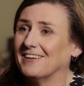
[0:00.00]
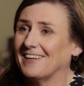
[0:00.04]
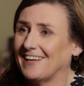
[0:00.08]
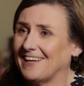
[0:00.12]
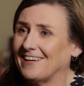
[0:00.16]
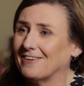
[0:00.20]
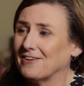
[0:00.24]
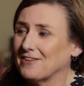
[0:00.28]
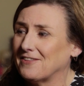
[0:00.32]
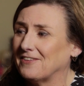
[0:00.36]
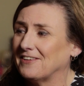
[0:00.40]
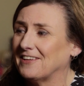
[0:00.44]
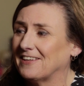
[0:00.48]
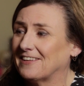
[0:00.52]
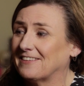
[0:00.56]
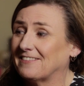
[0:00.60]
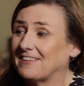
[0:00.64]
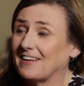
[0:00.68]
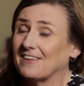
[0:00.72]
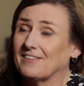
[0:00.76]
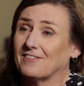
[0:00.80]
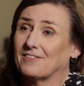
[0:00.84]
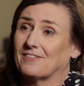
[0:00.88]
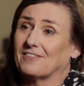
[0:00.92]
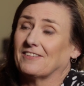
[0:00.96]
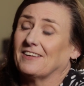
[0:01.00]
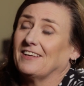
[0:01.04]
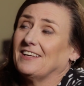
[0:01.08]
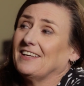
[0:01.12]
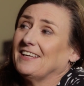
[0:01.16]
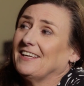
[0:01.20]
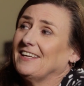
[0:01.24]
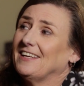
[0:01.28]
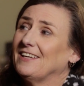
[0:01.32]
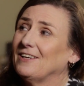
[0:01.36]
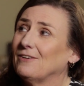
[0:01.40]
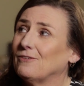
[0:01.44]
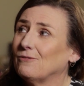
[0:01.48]
and I think that's
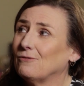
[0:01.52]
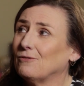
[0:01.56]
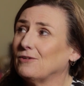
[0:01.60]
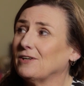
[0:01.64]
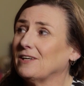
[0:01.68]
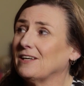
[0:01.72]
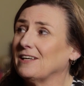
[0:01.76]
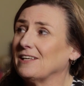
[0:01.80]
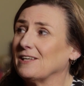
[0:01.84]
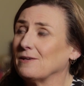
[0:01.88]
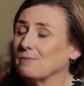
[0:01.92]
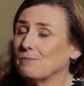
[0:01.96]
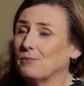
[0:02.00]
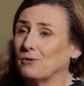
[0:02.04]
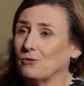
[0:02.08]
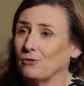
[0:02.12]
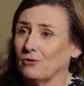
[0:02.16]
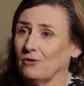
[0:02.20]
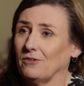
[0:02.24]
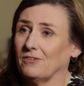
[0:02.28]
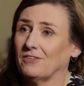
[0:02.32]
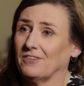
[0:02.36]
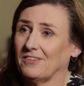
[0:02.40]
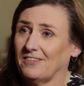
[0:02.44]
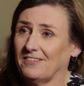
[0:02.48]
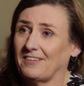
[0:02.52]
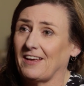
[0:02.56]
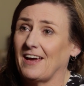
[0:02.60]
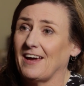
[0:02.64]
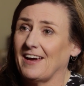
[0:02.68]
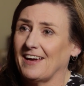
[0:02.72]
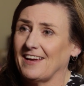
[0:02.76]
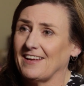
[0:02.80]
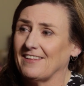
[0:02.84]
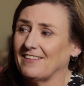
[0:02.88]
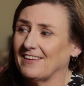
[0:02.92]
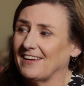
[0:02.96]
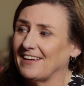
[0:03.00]
really important to
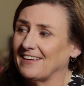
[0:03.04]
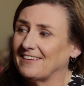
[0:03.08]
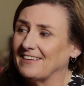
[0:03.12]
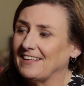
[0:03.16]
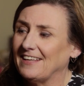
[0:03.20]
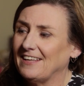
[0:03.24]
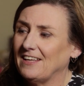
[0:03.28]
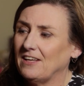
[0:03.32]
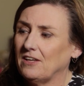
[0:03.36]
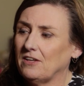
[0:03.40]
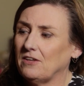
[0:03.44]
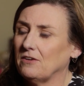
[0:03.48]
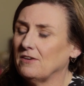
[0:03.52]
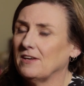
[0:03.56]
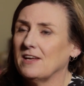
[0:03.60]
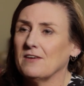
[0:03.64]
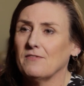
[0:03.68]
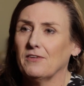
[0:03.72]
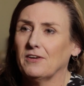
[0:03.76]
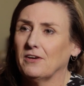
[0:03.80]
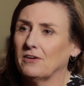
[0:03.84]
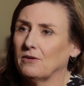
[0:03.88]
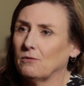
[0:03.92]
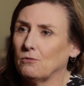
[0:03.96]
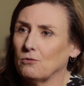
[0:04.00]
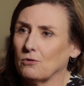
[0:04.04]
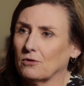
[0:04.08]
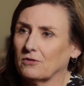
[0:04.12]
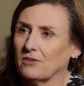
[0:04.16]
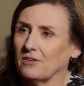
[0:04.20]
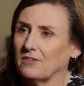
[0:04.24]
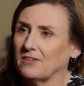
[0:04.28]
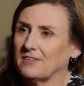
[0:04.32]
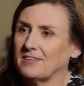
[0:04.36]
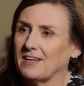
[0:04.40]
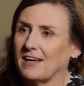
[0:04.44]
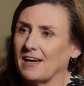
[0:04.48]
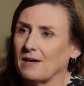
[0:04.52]
say, that you're never going to walk to
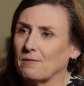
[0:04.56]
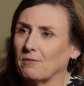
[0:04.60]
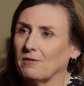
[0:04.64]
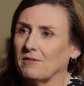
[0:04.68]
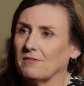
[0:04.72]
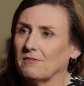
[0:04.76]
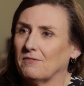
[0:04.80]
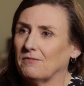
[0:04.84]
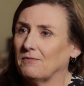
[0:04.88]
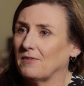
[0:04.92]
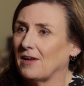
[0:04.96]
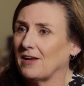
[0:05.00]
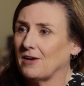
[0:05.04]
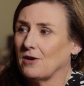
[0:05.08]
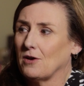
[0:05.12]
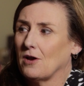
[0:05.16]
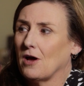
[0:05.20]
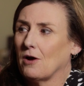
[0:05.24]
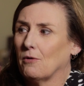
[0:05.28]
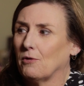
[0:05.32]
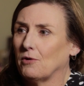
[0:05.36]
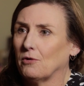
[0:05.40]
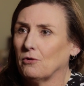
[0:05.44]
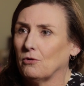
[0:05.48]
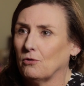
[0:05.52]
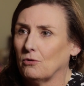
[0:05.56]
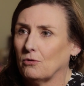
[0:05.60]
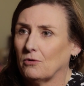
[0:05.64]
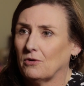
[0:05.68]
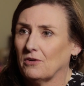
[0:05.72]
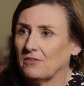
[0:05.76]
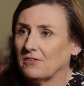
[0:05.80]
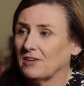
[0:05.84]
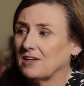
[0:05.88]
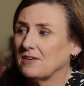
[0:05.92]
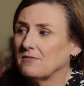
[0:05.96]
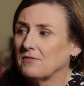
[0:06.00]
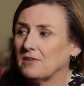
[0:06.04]
the table and know it all,
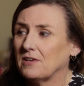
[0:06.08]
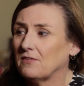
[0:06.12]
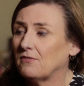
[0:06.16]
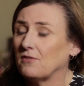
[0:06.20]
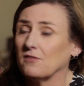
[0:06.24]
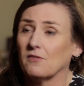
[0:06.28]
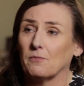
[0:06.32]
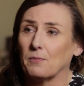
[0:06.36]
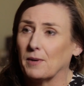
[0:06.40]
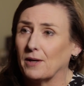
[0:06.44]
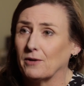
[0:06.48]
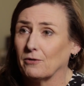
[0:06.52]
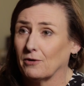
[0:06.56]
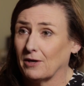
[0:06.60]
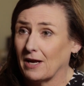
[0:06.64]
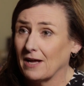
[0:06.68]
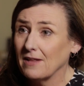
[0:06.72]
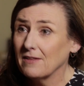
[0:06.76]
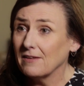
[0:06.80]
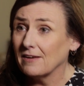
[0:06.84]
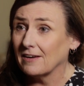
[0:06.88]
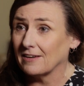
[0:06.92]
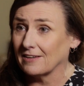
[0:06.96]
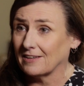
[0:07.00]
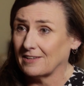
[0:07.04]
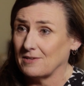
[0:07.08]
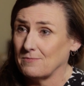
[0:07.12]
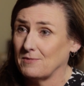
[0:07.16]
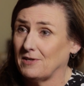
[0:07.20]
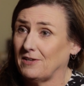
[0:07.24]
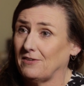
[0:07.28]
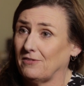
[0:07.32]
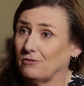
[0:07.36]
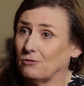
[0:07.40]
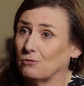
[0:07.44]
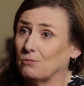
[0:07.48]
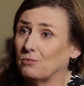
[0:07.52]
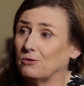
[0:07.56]
because even if you've been on other
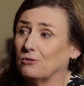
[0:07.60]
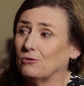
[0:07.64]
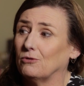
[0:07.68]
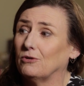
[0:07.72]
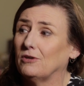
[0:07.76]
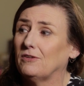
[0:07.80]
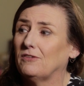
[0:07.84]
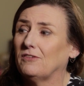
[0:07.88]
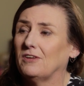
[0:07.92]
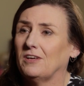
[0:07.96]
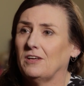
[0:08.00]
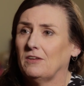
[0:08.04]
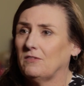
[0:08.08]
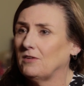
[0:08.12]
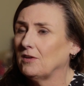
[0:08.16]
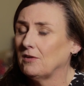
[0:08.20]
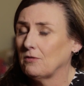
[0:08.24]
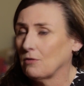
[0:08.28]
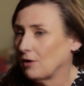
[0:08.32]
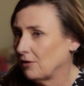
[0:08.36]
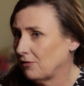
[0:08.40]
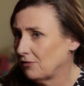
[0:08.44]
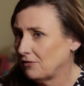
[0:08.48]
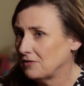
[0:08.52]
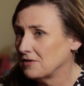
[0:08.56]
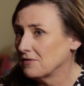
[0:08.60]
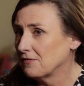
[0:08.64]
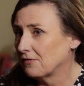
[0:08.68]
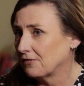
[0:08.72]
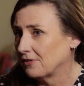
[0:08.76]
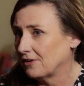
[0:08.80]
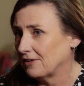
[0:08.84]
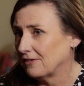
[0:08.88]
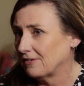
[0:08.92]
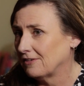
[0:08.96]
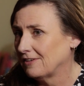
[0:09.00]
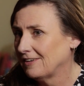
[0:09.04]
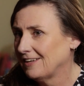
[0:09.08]
committees or boards, this one's
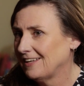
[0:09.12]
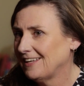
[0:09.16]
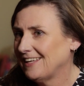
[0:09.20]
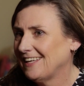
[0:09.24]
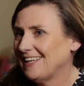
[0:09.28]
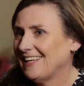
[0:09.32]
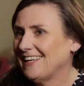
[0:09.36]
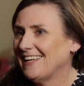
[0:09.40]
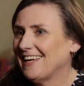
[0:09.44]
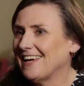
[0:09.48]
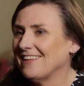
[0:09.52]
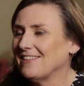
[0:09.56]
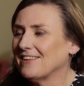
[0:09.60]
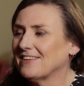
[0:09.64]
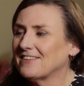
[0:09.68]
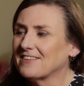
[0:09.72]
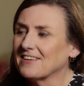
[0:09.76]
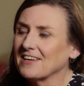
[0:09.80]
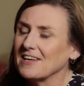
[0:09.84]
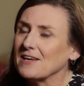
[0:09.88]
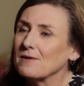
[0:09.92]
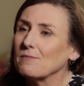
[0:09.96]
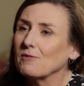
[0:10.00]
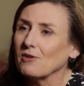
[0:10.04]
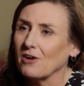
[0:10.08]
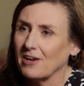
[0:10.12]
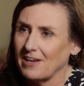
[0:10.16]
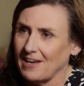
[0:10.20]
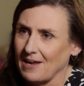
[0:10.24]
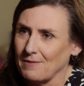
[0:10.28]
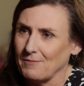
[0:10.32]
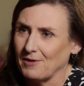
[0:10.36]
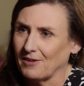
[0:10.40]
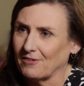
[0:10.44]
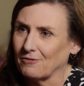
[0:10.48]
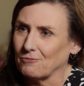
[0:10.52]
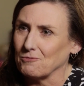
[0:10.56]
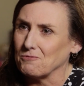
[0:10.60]
different and the team
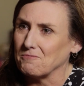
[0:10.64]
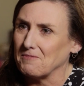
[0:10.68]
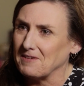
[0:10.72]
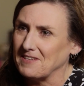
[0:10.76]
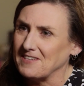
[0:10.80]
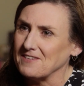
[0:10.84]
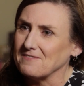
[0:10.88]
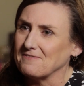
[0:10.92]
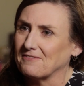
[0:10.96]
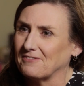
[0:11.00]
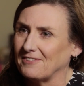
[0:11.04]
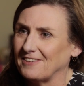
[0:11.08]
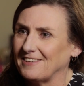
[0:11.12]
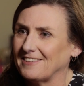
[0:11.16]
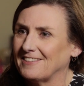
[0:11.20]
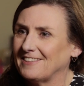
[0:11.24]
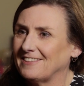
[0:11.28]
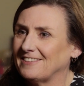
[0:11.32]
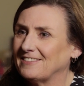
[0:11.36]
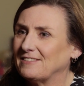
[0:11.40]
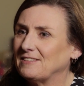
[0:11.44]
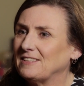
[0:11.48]
dynamics will be different.